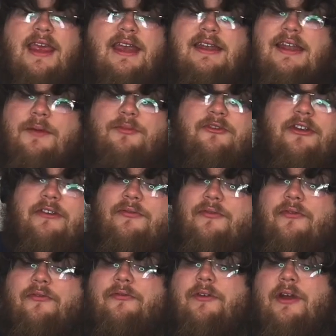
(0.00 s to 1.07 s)
end up just
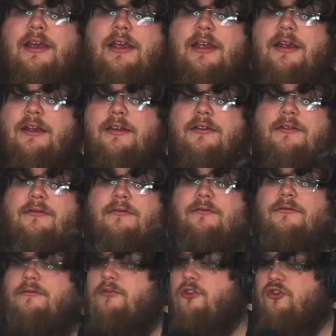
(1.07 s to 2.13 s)
fucking
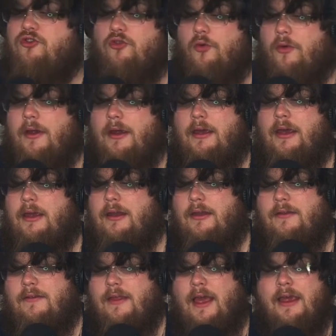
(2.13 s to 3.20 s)
destroying it, and
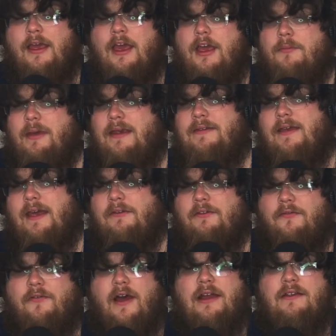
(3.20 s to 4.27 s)
it's like basically they have
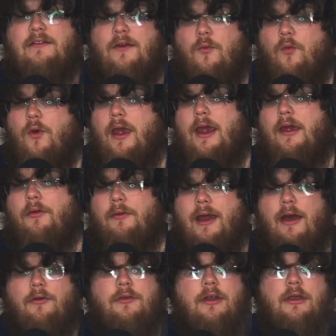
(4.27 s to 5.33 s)
to find some way
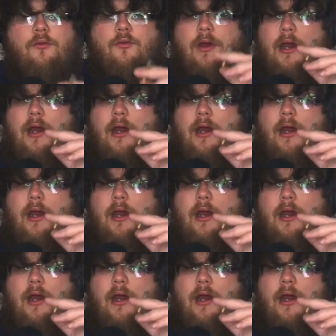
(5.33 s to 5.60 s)
around it